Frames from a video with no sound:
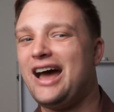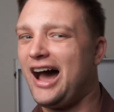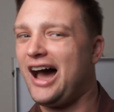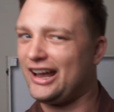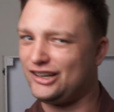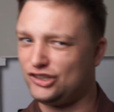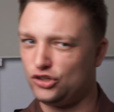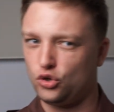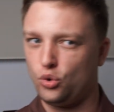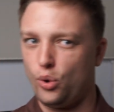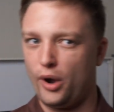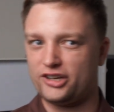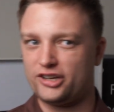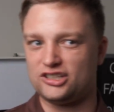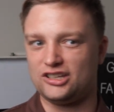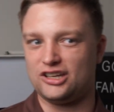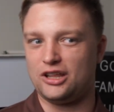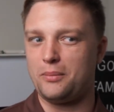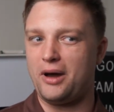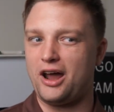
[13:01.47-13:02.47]
I do
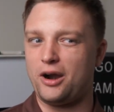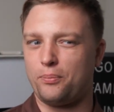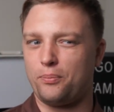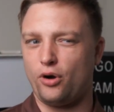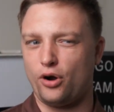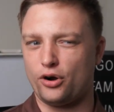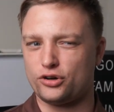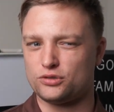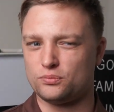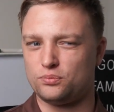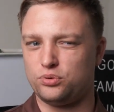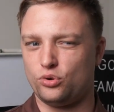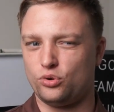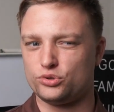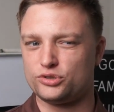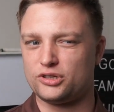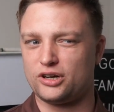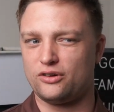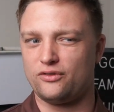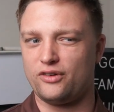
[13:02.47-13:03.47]
question the amount of parks and
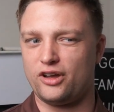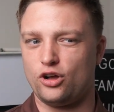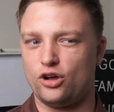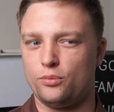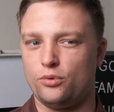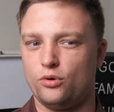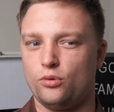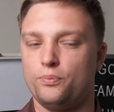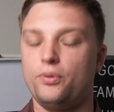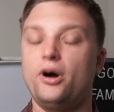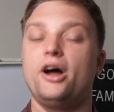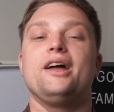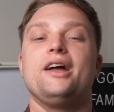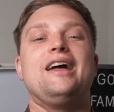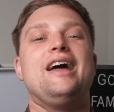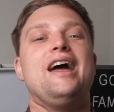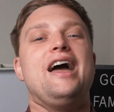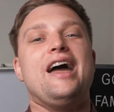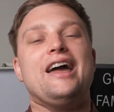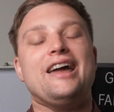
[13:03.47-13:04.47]
pools that are available,
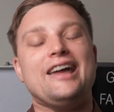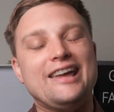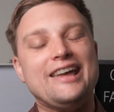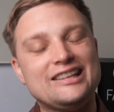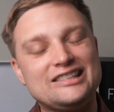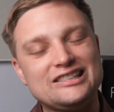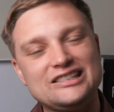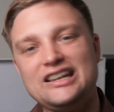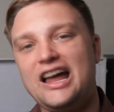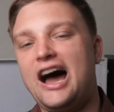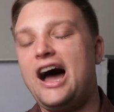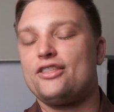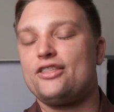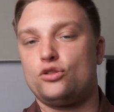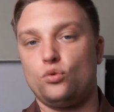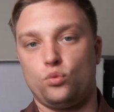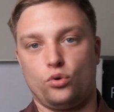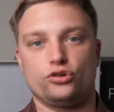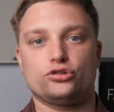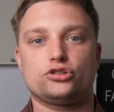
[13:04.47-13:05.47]
but it's not
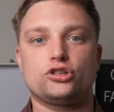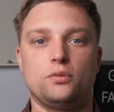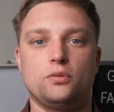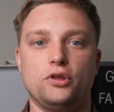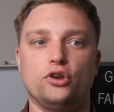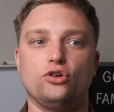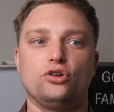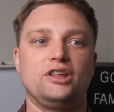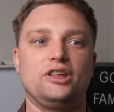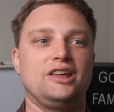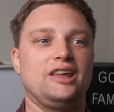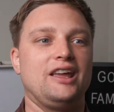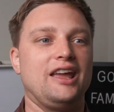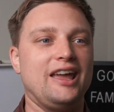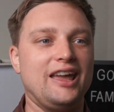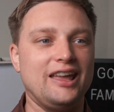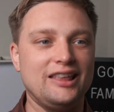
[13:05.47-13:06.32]
the worst community.